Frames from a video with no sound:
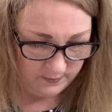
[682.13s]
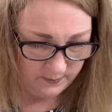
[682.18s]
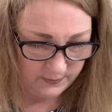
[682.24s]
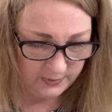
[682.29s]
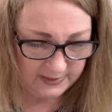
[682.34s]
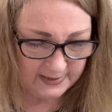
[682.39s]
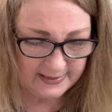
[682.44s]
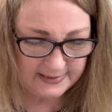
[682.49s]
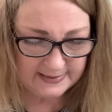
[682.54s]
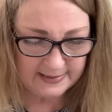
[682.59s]

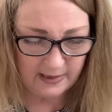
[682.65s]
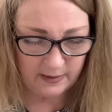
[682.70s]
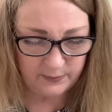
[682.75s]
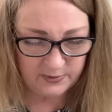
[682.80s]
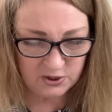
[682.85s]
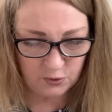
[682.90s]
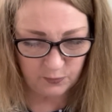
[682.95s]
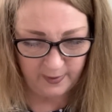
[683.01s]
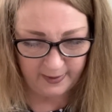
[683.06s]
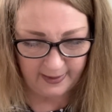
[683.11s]
Please let it be
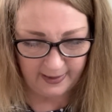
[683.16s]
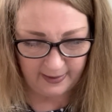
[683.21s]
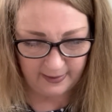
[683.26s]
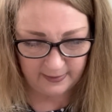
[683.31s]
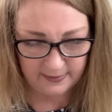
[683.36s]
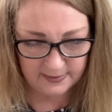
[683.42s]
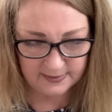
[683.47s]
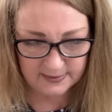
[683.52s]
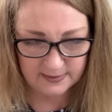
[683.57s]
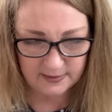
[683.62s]
something
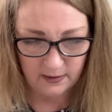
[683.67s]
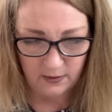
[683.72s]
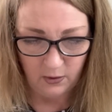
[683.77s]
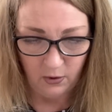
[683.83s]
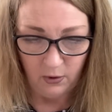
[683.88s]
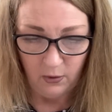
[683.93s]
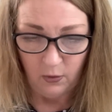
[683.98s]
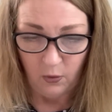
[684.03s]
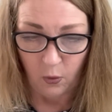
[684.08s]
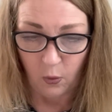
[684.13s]
nice.
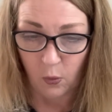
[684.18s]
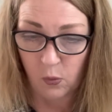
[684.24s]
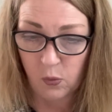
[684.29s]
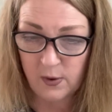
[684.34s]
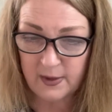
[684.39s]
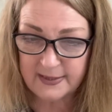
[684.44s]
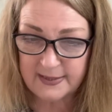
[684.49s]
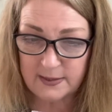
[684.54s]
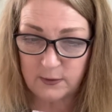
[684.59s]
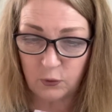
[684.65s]
Oh,
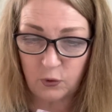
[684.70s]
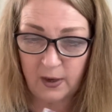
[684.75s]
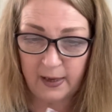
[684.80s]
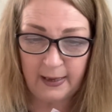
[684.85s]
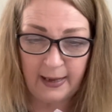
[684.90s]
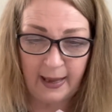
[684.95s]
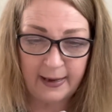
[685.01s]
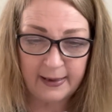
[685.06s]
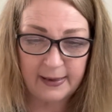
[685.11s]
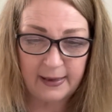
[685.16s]
it's looking
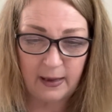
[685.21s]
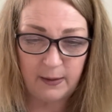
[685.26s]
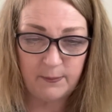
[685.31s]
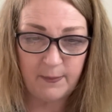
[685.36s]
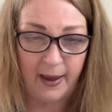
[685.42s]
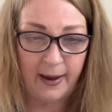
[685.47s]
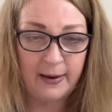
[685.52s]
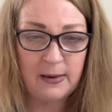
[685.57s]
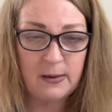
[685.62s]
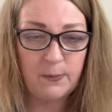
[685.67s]
like it
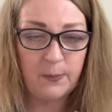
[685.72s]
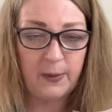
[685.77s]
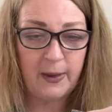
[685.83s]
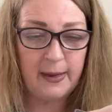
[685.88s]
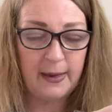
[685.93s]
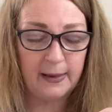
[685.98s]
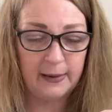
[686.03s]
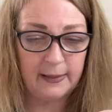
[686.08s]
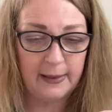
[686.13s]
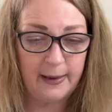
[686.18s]
might
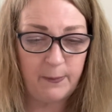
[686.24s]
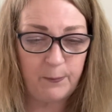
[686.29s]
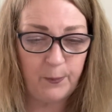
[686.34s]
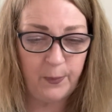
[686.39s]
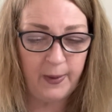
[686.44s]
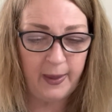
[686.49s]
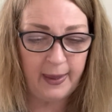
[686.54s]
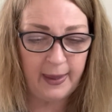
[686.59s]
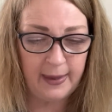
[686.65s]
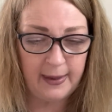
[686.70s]
be a
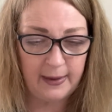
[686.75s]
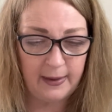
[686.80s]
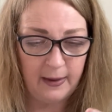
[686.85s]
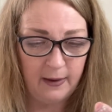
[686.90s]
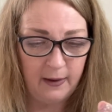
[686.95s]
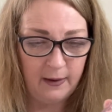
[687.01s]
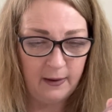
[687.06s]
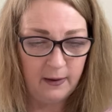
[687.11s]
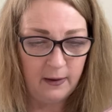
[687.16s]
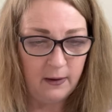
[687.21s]
lippy.
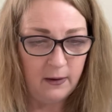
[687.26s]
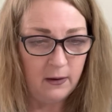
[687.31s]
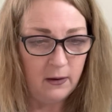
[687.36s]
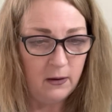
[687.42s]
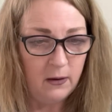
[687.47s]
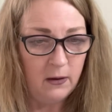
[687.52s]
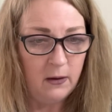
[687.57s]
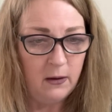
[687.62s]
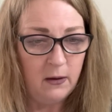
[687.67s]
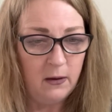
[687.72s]

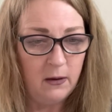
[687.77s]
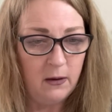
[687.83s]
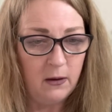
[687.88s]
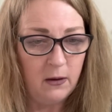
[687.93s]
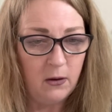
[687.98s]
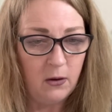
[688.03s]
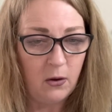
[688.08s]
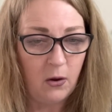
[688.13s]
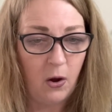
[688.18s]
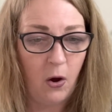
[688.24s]

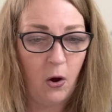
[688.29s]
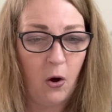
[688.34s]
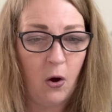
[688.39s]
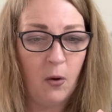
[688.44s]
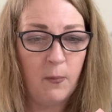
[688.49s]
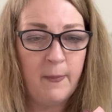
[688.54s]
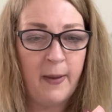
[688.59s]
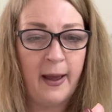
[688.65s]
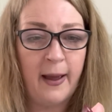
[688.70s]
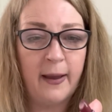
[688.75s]
Oh
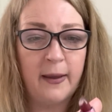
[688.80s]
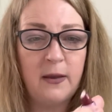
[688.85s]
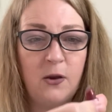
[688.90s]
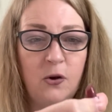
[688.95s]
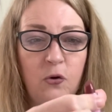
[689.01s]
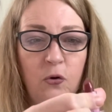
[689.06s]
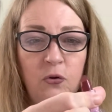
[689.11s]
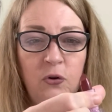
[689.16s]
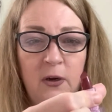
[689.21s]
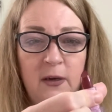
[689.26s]
my
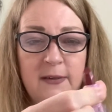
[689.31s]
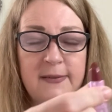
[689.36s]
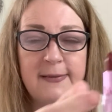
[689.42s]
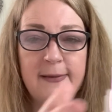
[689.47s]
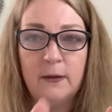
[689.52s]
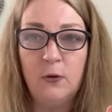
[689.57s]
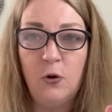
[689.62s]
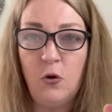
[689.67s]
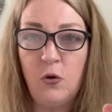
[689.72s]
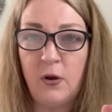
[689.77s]
goodness.
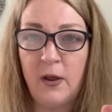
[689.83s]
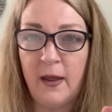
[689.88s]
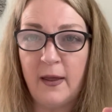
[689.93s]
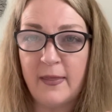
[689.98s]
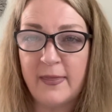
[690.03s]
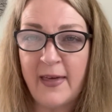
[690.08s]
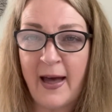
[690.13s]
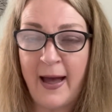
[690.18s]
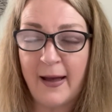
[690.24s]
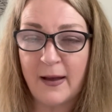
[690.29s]
Look
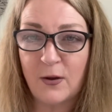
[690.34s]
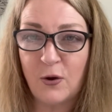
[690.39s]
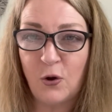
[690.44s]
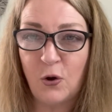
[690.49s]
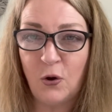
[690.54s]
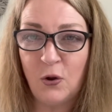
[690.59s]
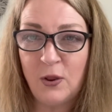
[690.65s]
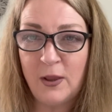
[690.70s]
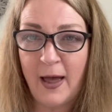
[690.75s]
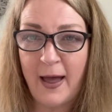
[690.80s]
at that
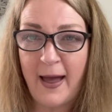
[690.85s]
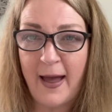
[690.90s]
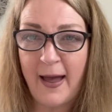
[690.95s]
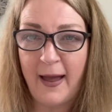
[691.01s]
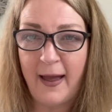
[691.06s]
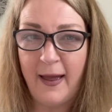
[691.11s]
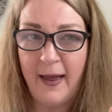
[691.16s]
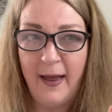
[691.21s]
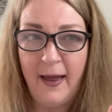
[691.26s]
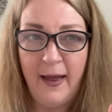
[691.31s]

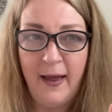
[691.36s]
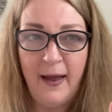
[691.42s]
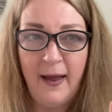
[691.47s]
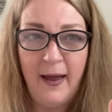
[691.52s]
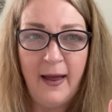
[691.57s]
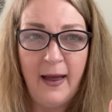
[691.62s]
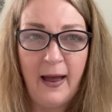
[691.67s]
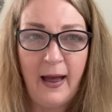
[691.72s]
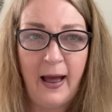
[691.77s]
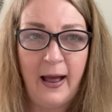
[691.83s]
colour.
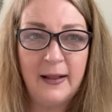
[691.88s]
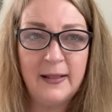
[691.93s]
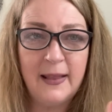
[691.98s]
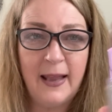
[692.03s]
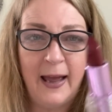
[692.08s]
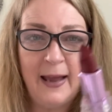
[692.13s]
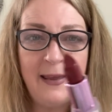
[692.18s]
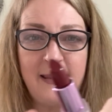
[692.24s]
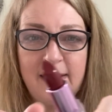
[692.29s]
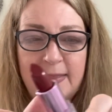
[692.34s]
I
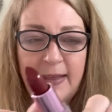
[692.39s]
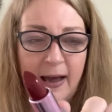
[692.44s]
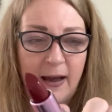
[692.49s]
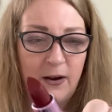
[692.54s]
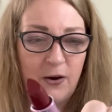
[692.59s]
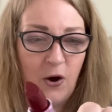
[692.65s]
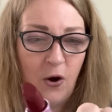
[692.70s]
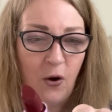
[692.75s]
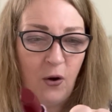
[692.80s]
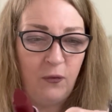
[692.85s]
like that
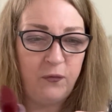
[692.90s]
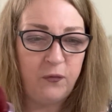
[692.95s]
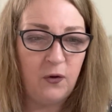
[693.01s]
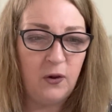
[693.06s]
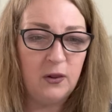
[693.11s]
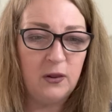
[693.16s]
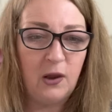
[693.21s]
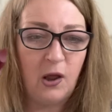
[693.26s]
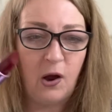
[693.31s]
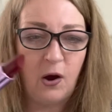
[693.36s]
an
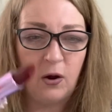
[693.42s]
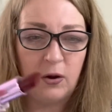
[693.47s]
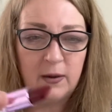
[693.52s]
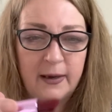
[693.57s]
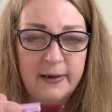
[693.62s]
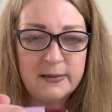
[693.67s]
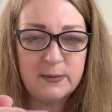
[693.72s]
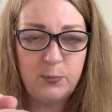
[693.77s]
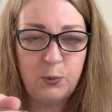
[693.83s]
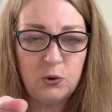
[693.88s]
awful lot.
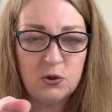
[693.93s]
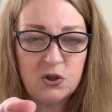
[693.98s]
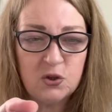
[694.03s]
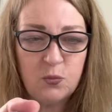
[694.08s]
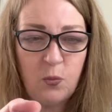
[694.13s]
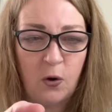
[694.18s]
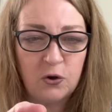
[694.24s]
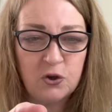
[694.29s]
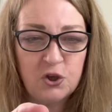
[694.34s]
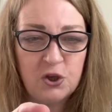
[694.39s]
Let's put
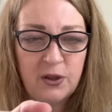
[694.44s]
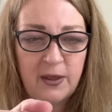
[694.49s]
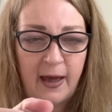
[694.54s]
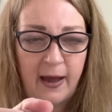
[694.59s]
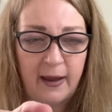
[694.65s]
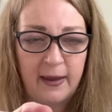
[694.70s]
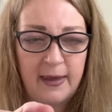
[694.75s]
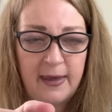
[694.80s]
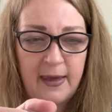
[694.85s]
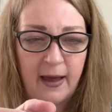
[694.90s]
swatch
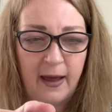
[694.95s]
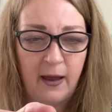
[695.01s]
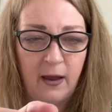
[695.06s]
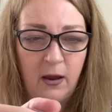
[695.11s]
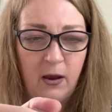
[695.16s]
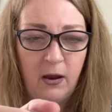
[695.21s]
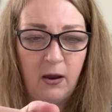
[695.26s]
that here.